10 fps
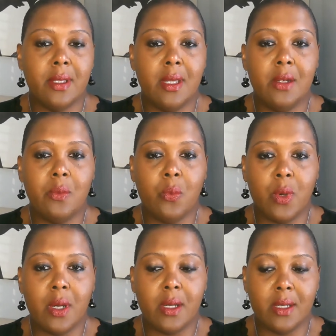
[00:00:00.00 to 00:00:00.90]
it
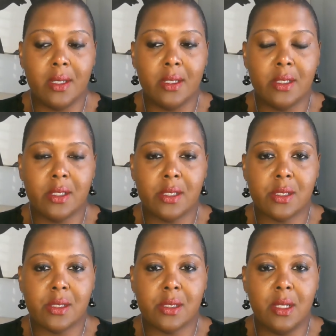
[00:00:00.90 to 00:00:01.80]

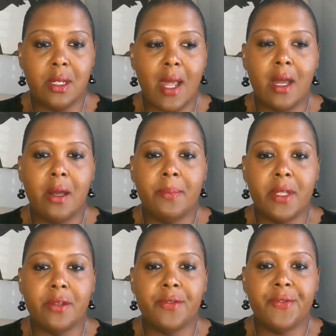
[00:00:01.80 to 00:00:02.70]
was not a
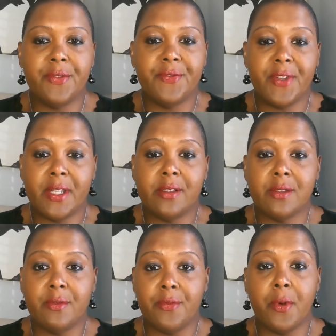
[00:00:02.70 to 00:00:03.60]

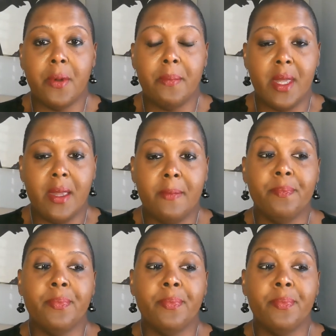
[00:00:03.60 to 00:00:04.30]
benefit for me